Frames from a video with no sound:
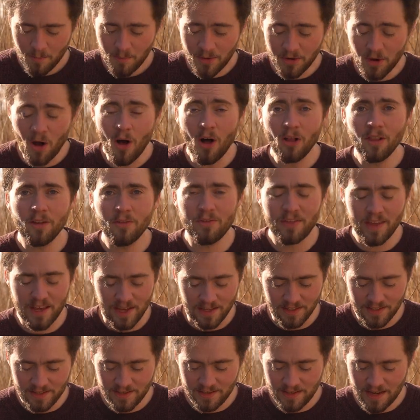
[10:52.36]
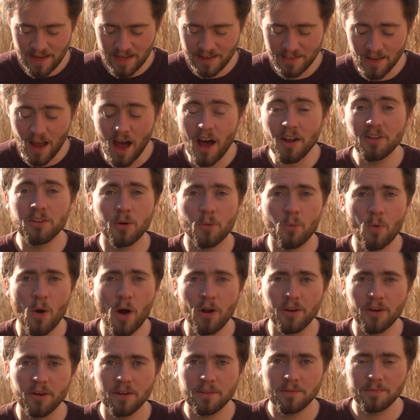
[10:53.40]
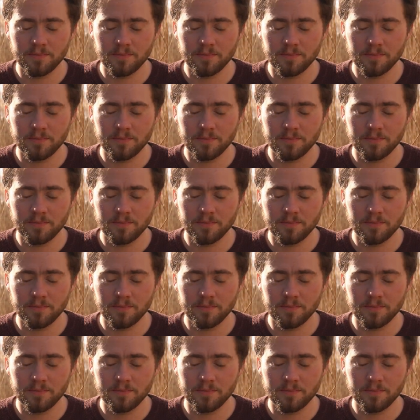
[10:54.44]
But all of this is underwater.